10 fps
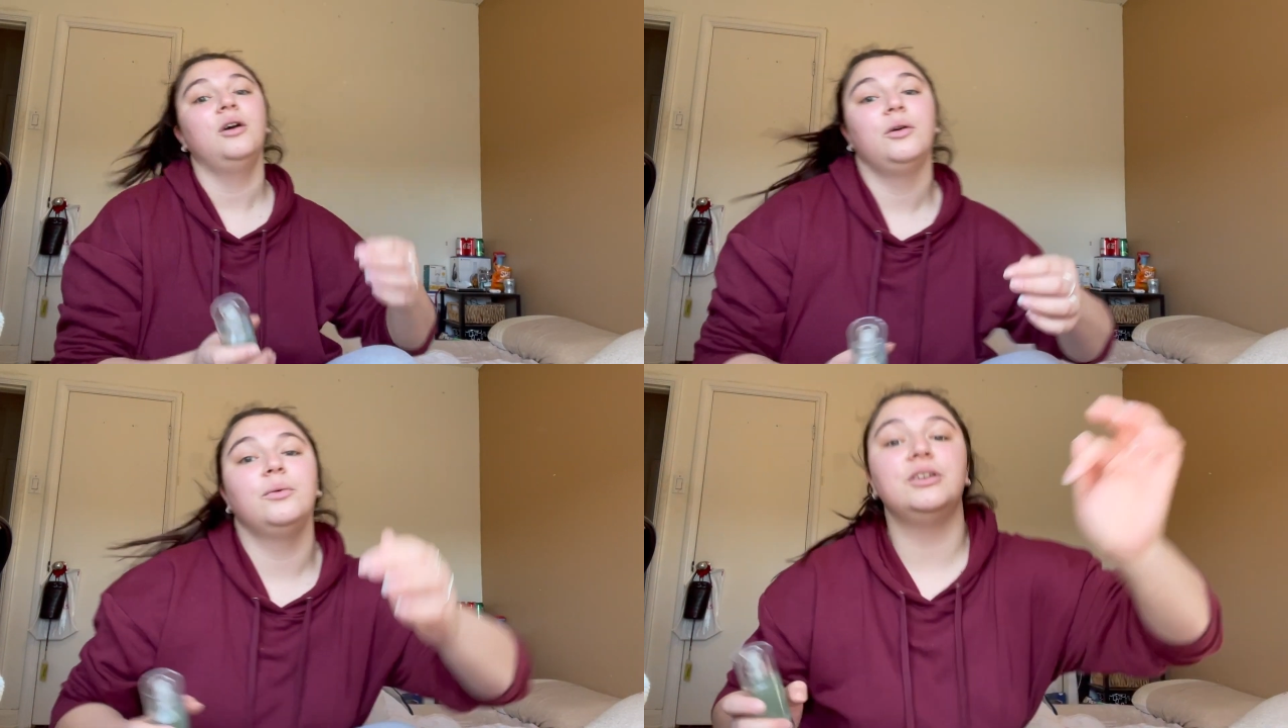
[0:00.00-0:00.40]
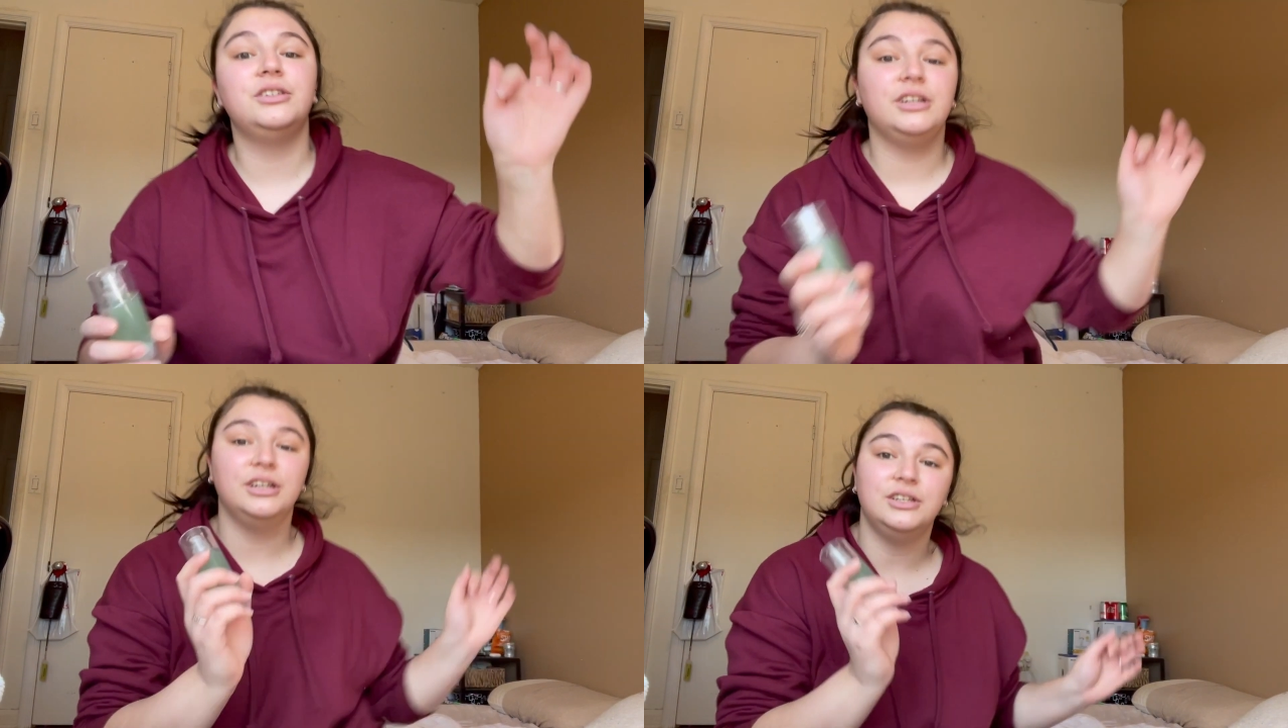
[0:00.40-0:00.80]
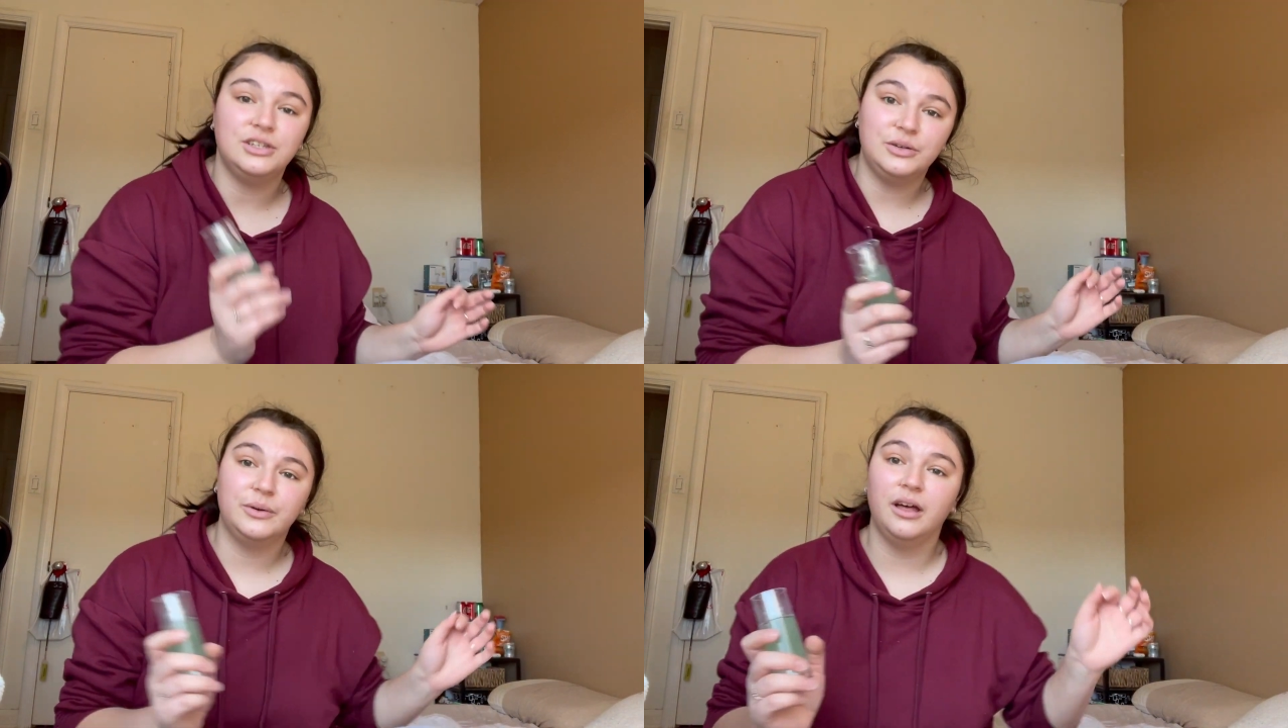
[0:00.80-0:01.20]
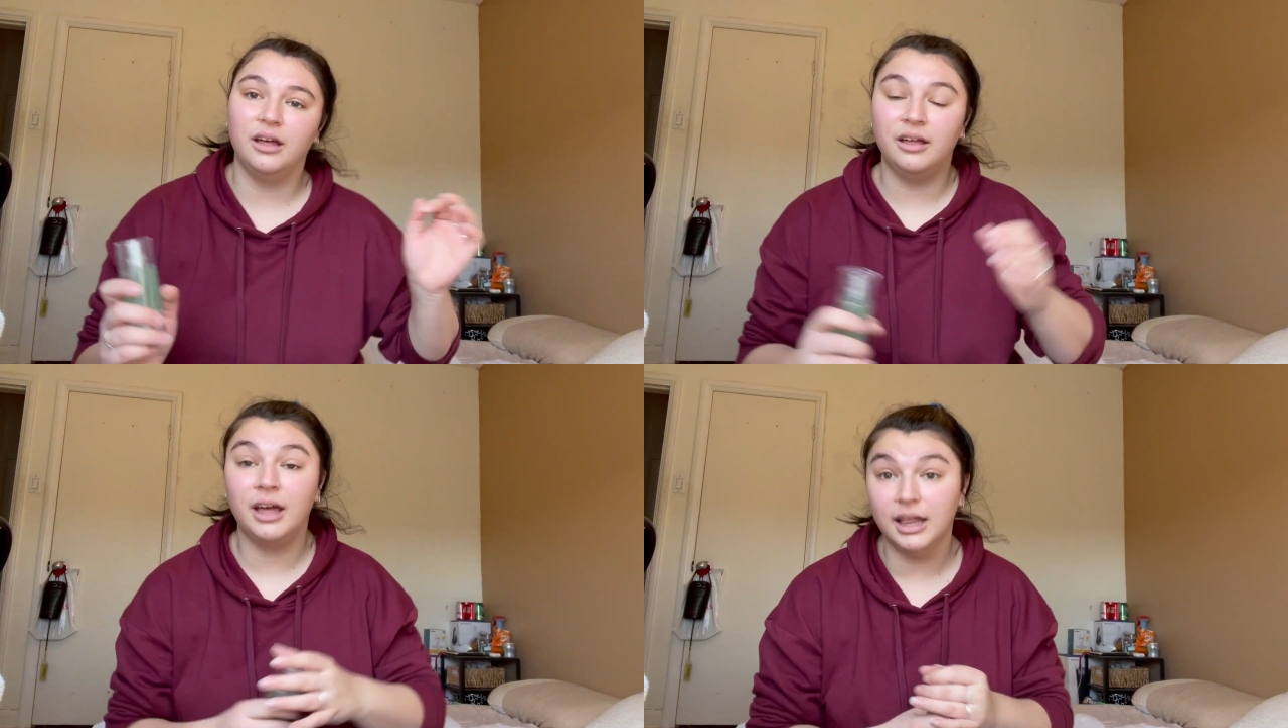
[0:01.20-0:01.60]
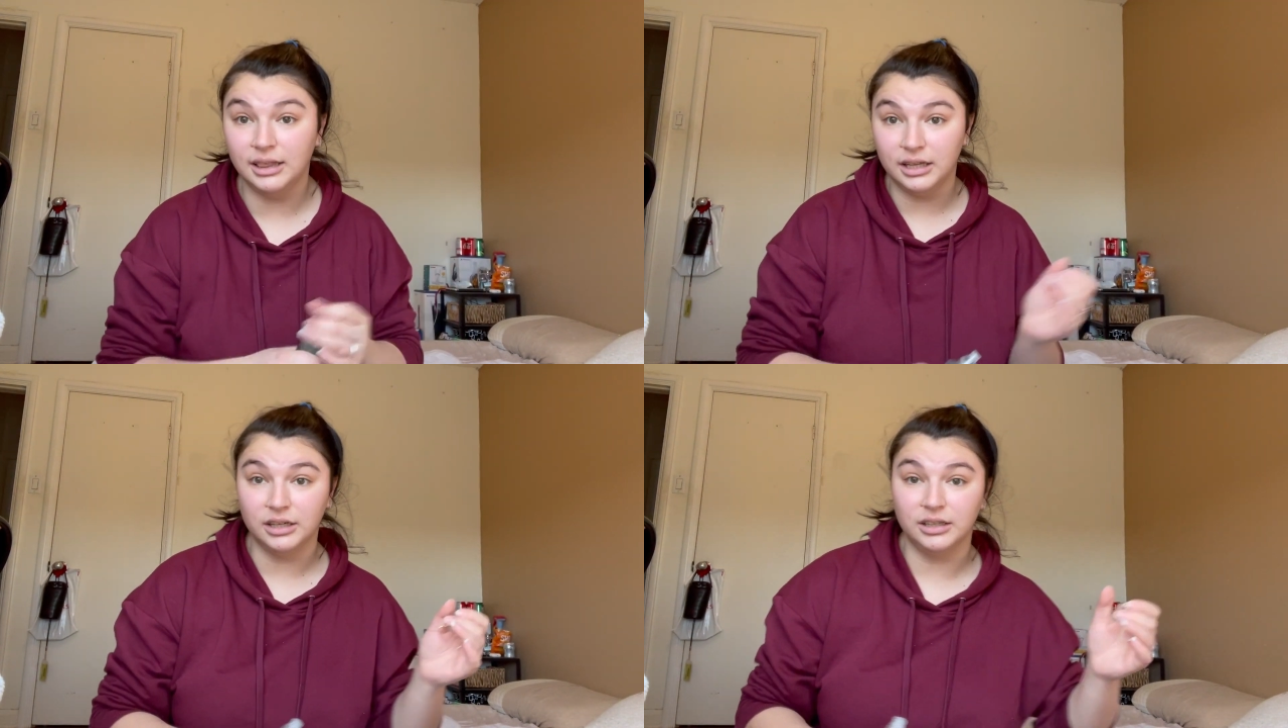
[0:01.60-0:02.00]
We're just gonna do a
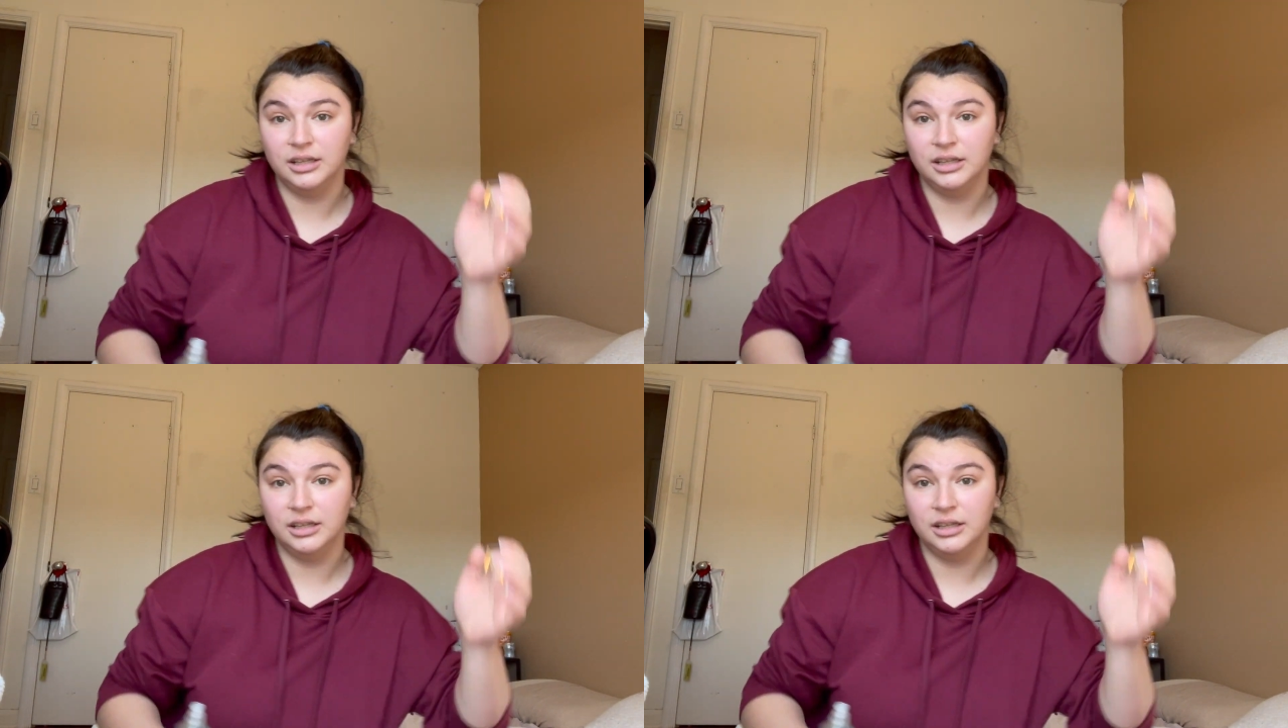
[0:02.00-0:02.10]
little